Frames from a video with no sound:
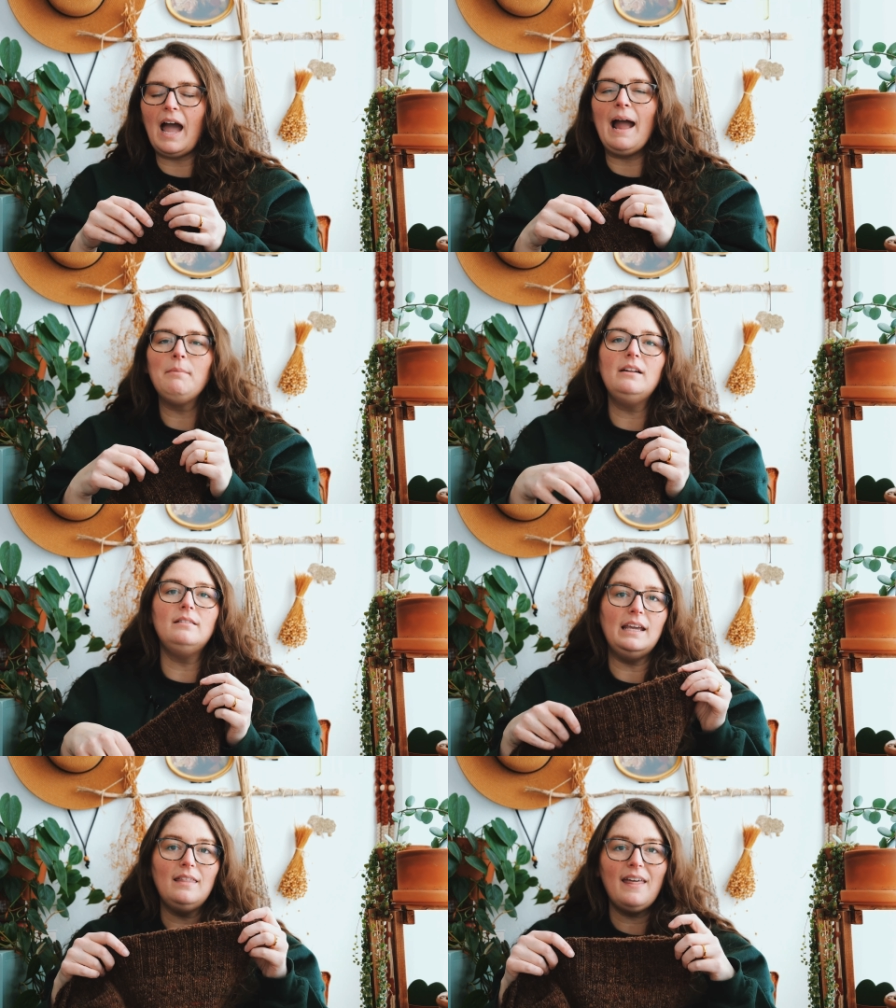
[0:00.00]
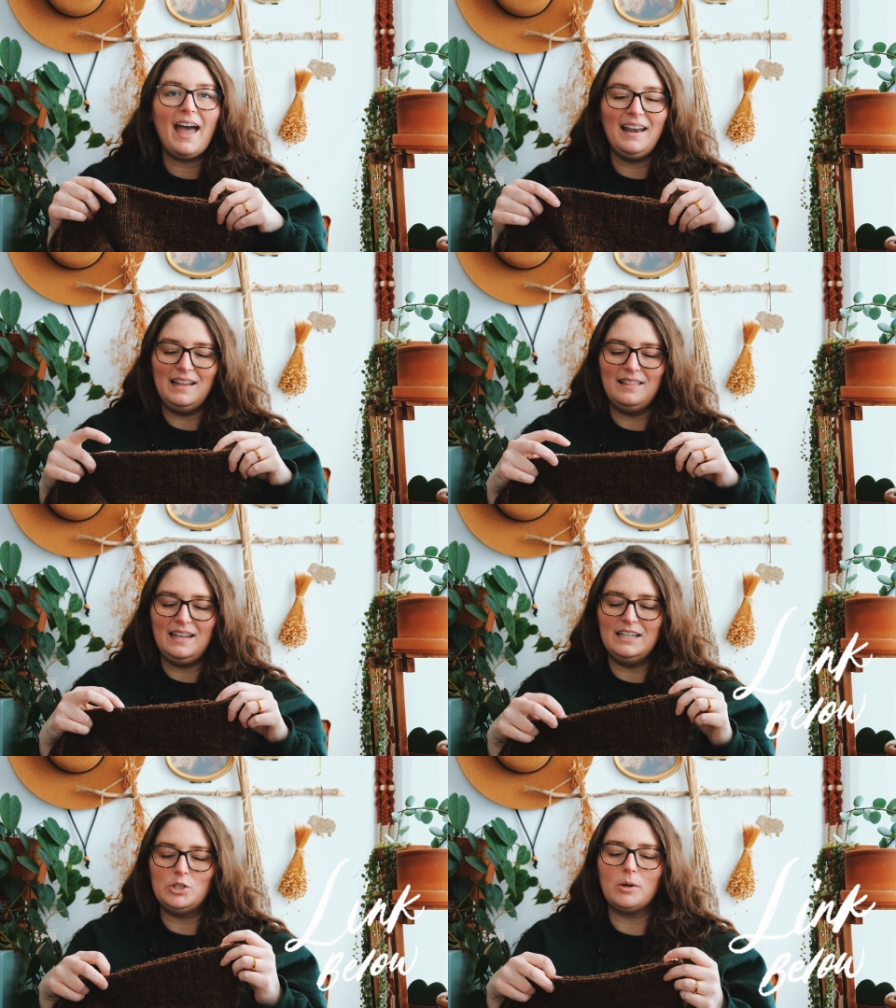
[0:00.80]
I'm going to link that in
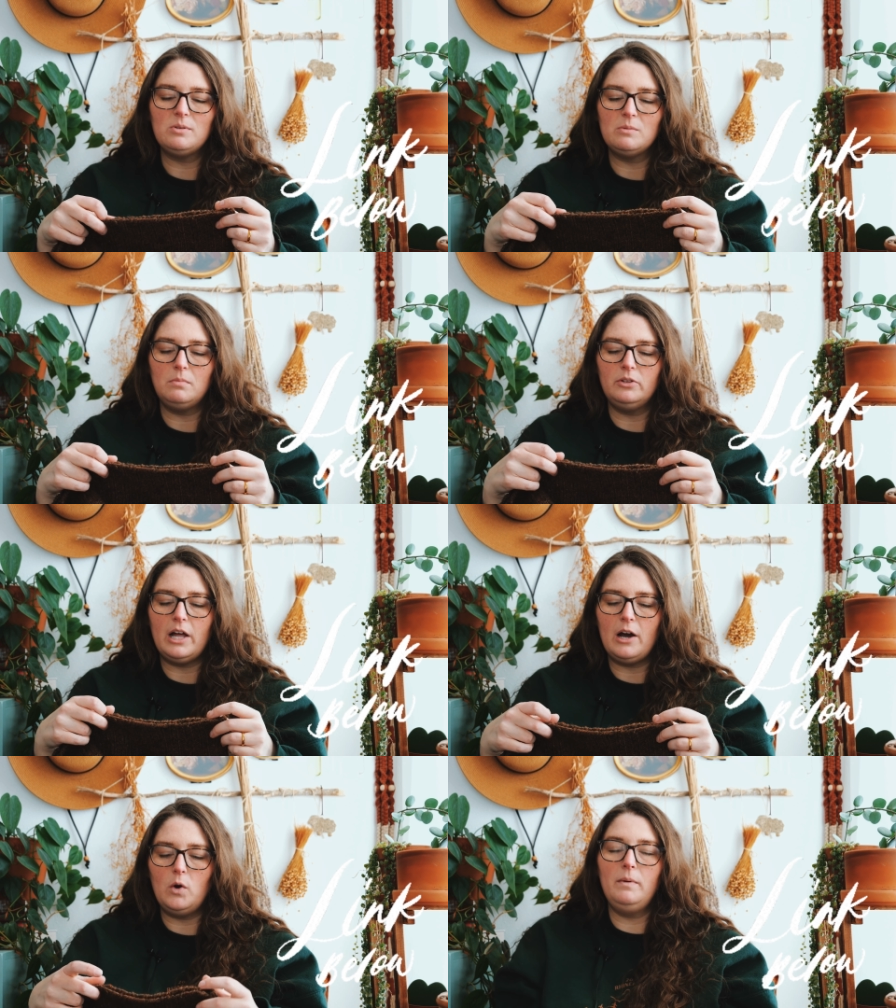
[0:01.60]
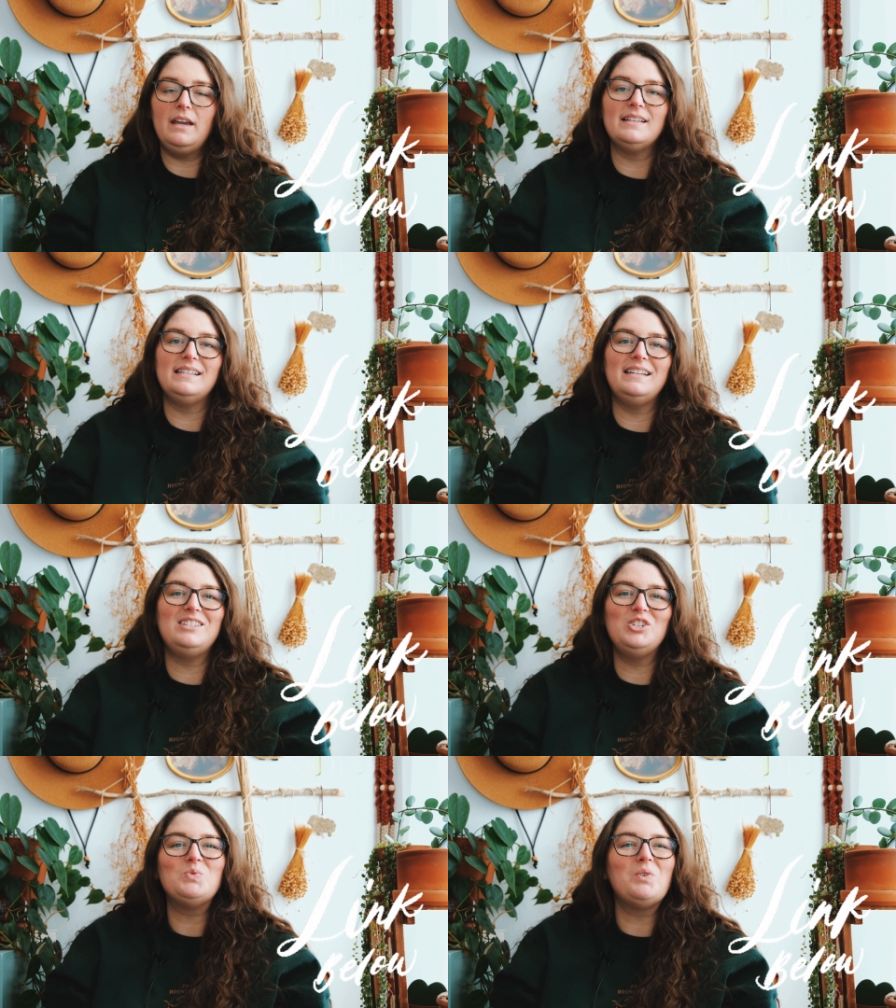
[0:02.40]
the description below because
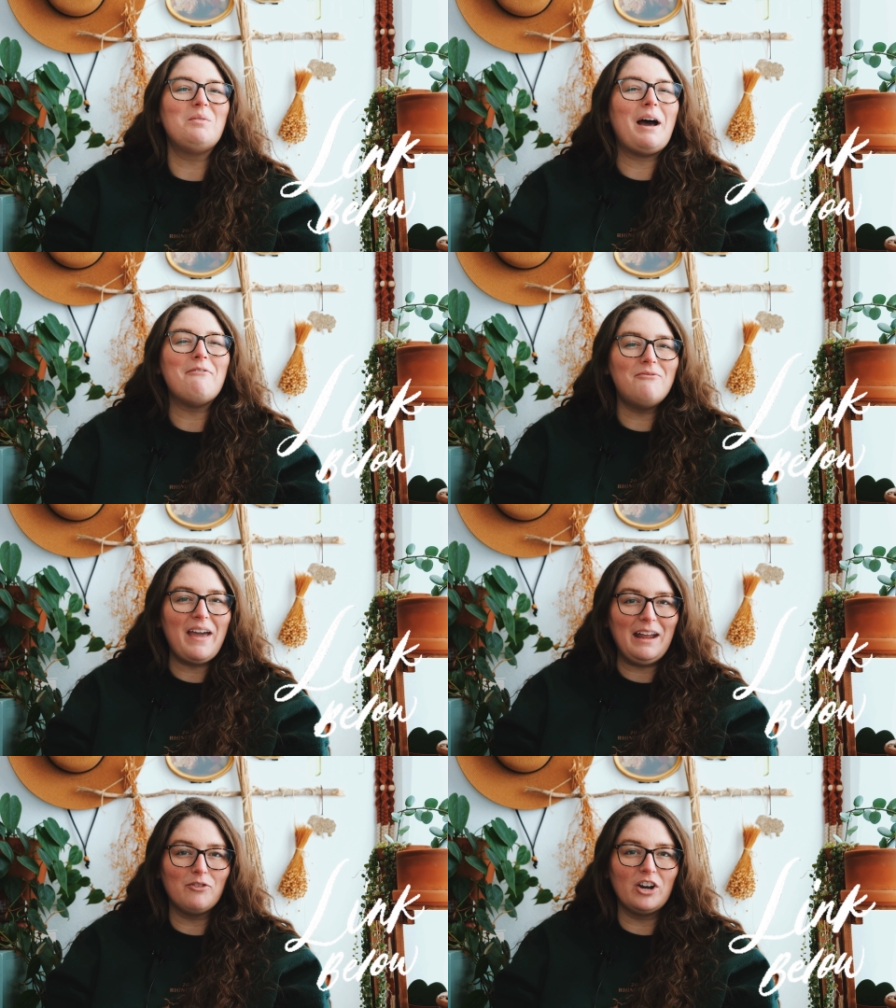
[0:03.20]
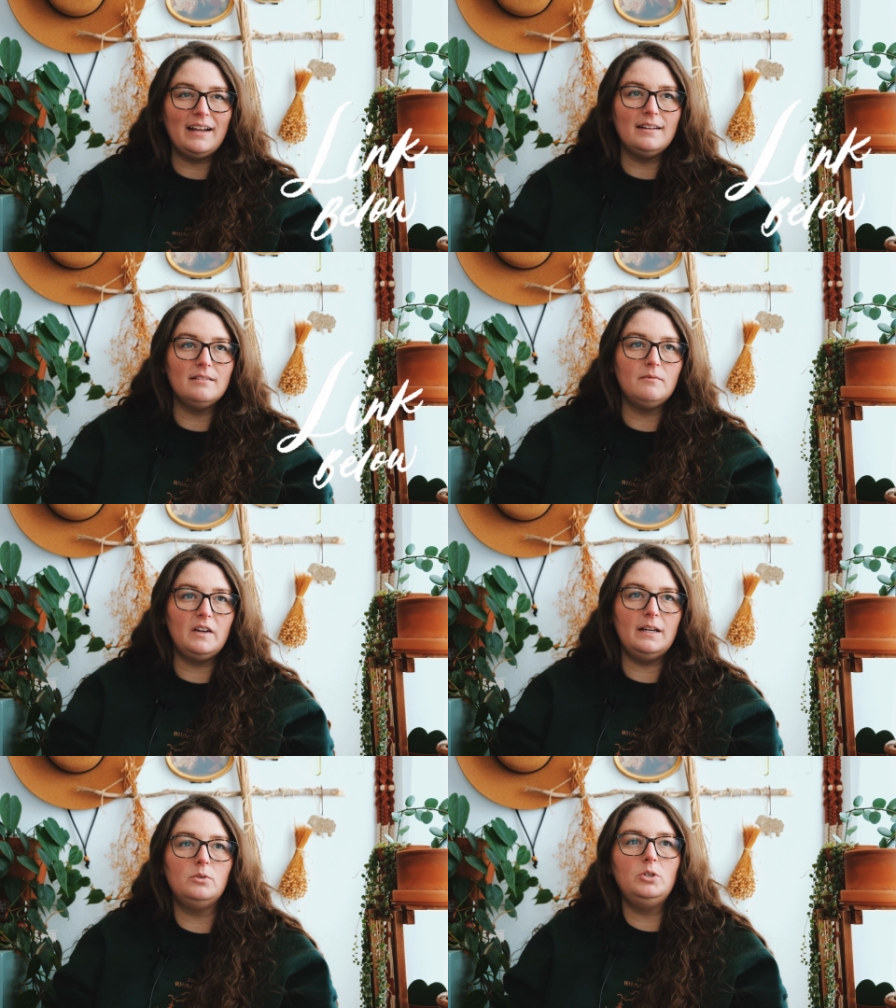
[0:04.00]
it's just one of my favorite
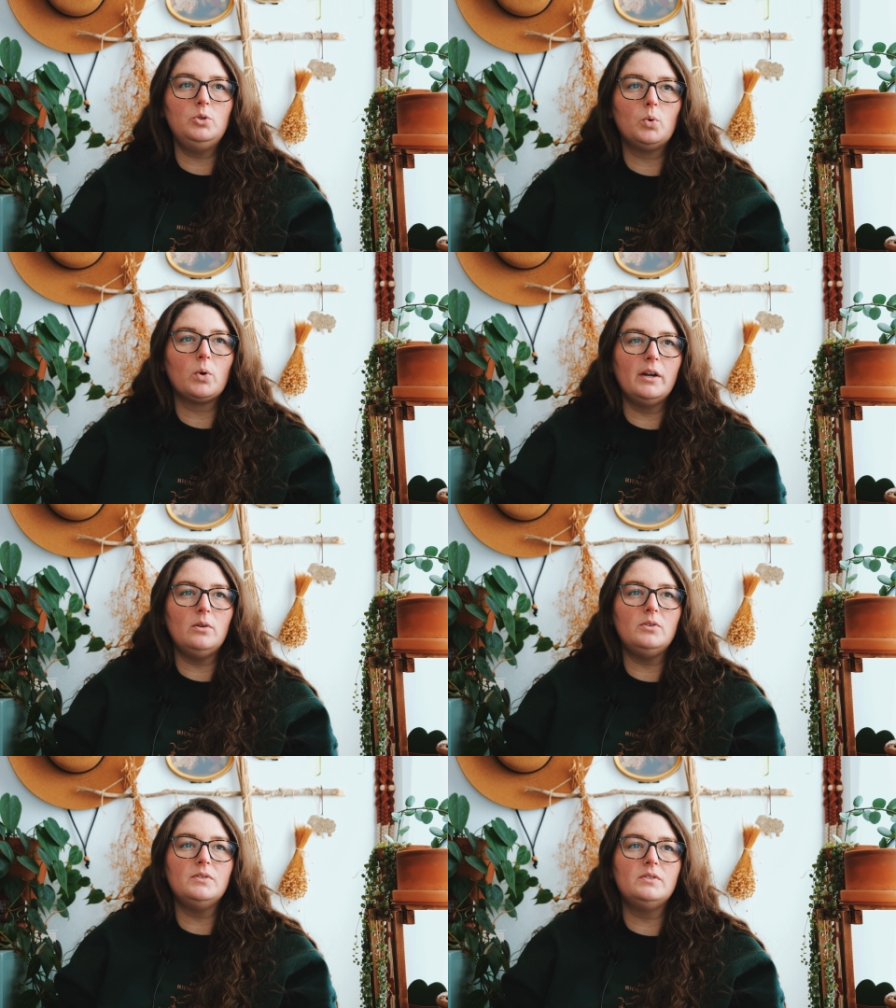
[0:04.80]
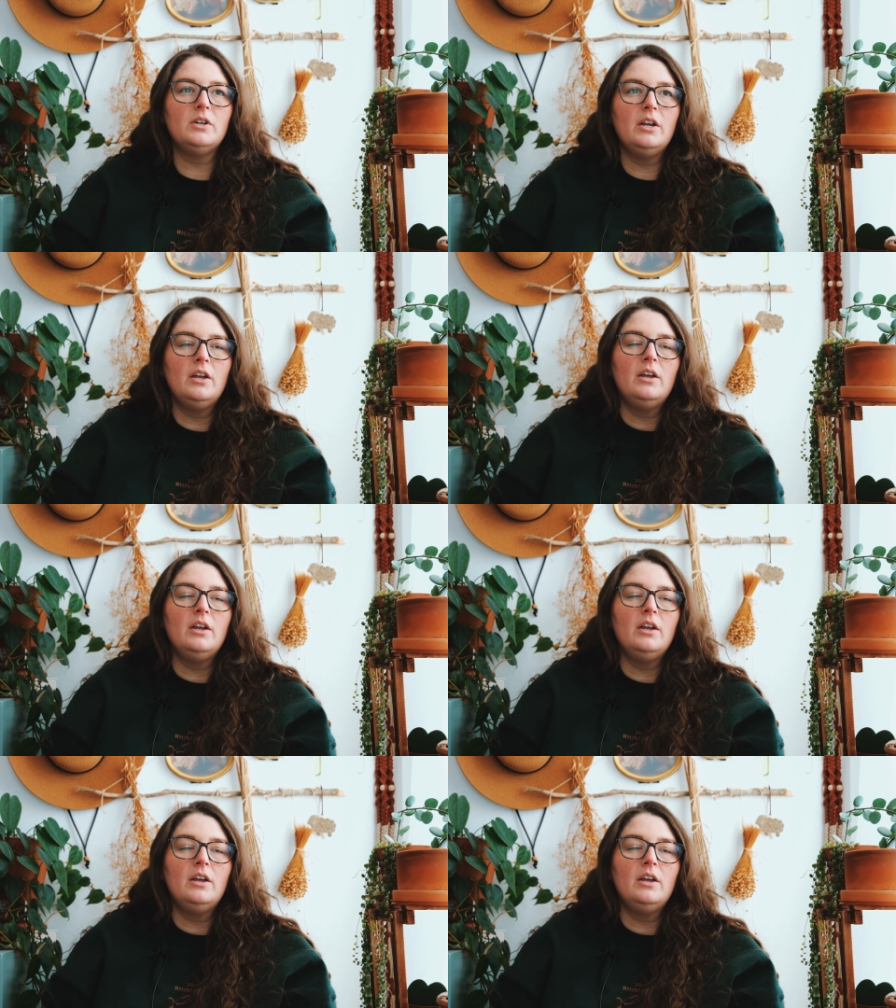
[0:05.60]
video tutorials